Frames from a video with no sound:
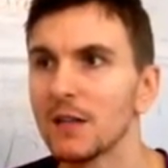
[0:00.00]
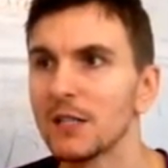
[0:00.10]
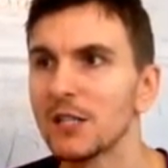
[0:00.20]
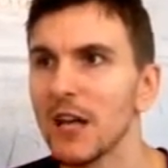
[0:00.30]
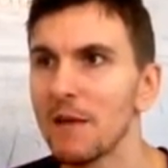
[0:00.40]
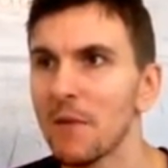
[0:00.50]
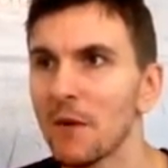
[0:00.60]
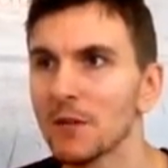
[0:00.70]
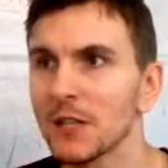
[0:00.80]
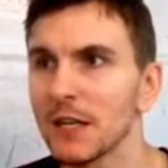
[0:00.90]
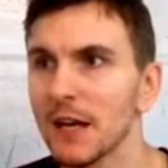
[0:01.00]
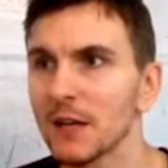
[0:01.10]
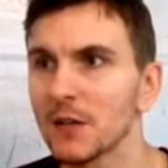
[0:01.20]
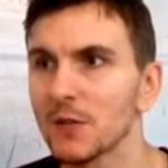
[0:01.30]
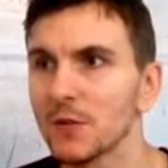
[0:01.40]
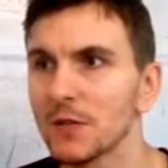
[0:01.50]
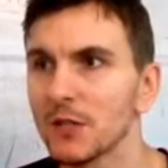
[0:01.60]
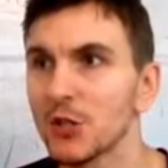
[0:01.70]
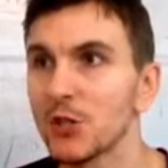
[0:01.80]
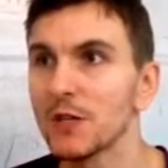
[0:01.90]
J'ai mangé quelque chose.
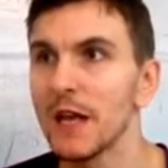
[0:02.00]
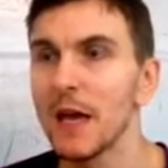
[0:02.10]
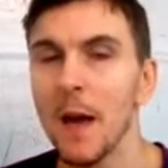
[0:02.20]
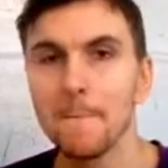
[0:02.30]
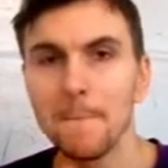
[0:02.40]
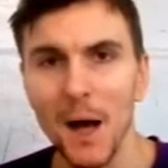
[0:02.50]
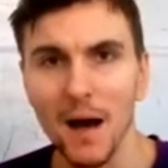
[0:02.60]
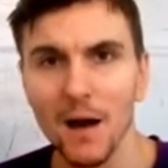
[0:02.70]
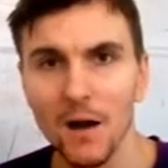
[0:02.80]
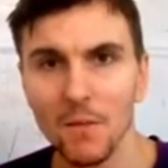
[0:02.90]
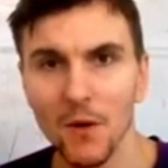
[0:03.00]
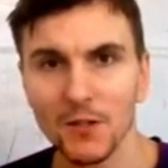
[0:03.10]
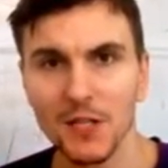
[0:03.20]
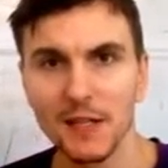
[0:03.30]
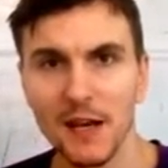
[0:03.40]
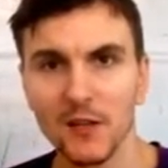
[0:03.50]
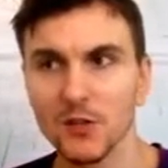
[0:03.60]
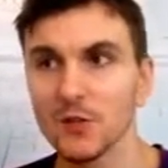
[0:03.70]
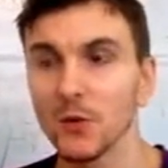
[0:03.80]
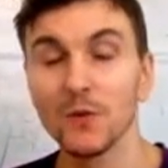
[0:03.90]
Je n'ai pas mangé quelque
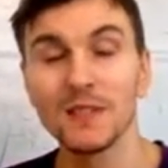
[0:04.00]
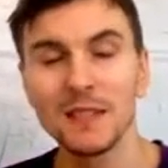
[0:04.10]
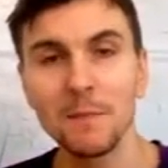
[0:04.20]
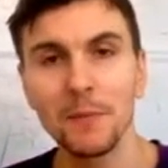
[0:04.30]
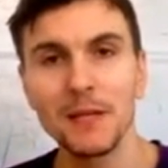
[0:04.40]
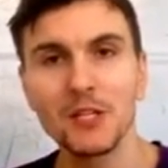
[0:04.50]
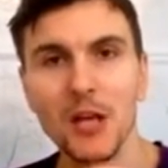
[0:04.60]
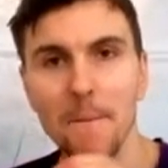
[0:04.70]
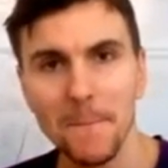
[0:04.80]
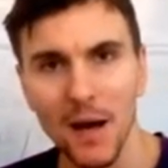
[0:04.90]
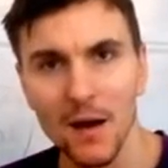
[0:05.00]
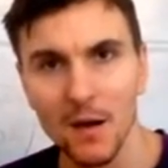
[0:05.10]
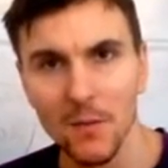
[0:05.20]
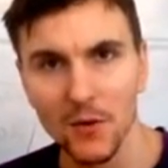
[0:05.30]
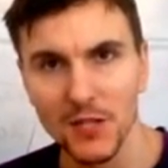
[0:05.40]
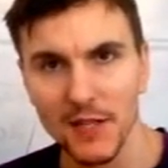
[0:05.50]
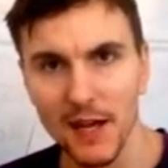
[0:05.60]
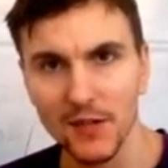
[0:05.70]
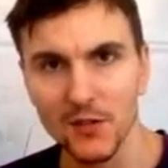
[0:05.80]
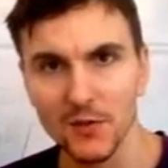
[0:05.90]
chose, or simply j'ai pas mangé
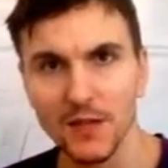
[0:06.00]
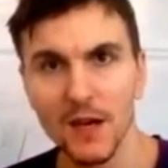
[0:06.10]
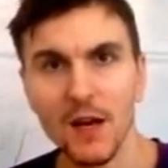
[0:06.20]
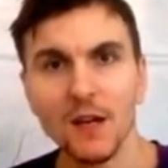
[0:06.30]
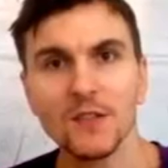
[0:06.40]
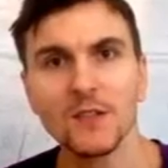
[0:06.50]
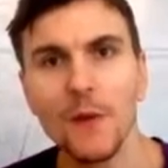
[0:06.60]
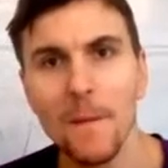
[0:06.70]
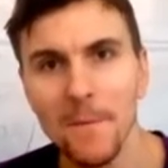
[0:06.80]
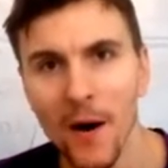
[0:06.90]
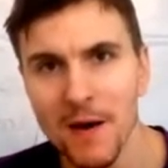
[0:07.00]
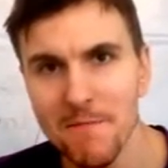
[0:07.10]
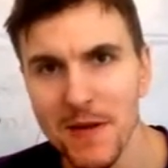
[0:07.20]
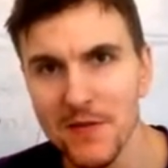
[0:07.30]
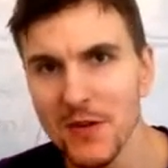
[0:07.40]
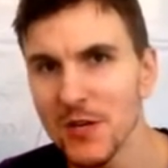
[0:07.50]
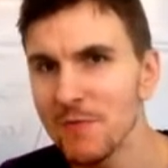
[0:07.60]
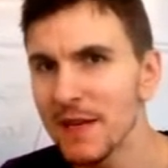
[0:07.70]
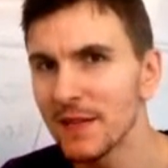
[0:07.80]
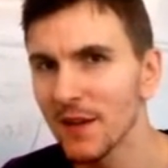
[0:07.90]
quelque chose. So it might be that you
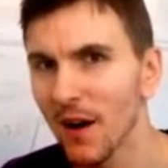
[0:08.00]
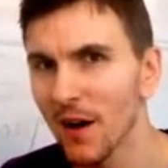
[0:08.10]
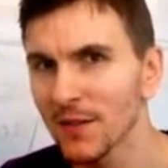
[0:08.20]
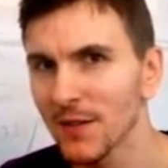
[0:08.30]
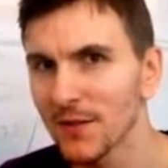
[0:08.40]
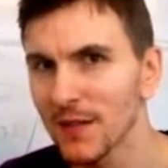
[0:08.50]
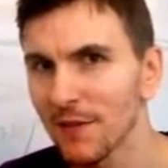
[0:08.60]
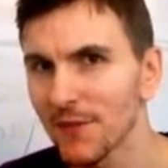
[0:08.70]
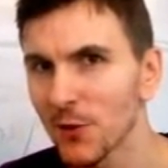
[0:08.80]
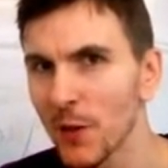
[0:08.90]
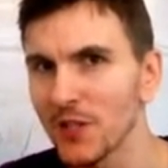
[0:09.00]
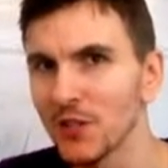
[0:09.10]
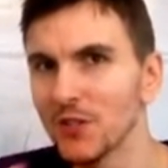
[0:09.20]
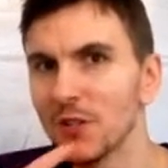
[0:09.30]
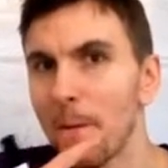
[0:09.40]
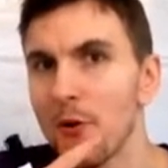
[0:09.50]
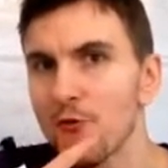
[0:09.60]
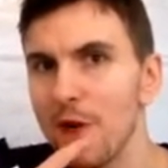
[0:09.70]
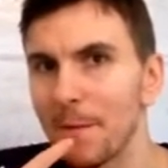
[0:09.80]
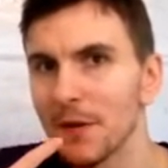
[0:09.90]
need to ask yourself the question to
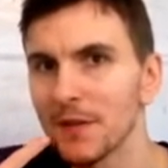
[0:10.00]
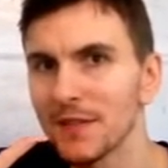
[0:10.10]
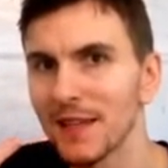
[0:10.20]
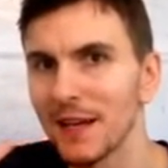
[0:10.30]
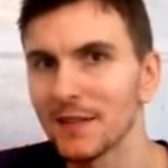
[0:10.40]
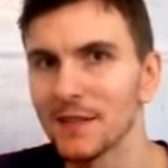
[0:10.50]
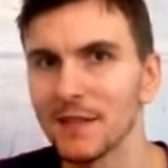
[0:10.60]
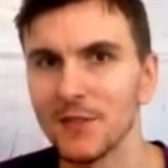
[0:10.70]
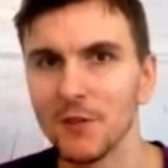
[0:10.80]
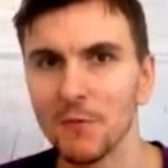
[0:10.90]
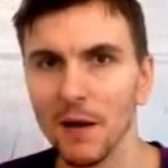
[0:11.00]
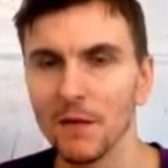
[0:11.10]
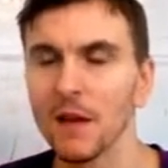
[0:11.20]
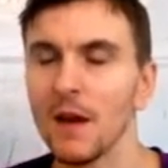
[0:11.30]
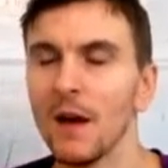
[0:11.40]
prep the sentence in your mouth.